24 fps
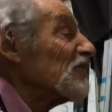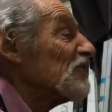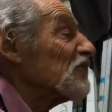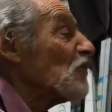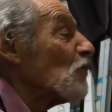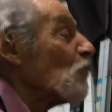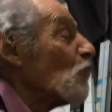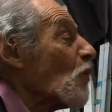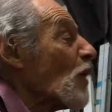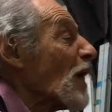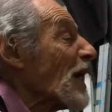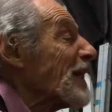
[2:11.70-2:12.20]
the
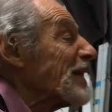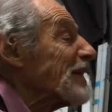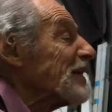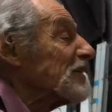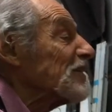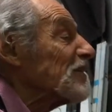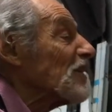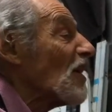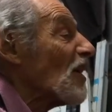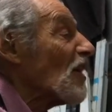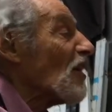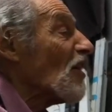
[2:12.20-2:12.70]

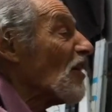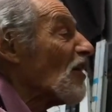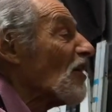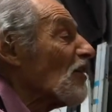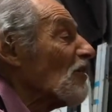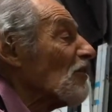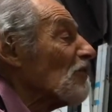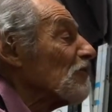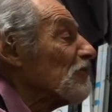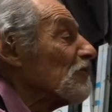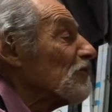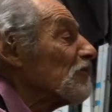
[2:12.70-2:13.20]
weight
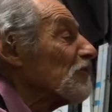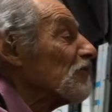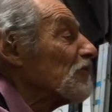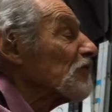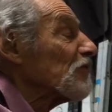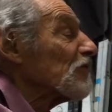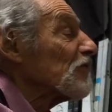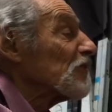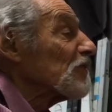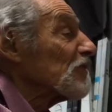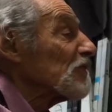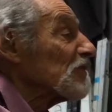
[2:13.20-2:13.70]
of
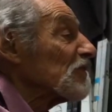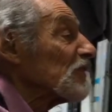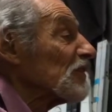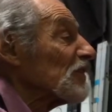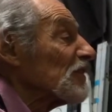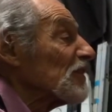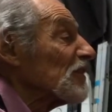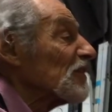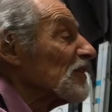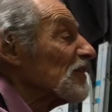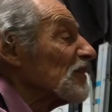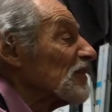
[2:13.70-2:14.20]

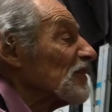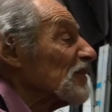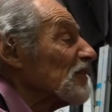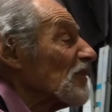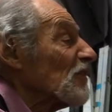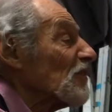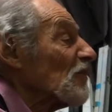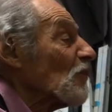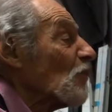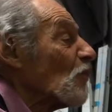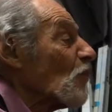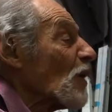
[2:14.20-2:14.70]

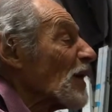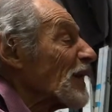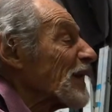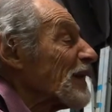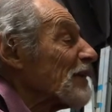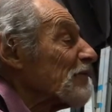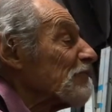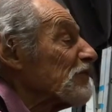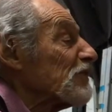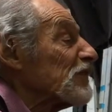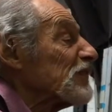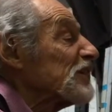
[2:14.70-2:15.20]
whatever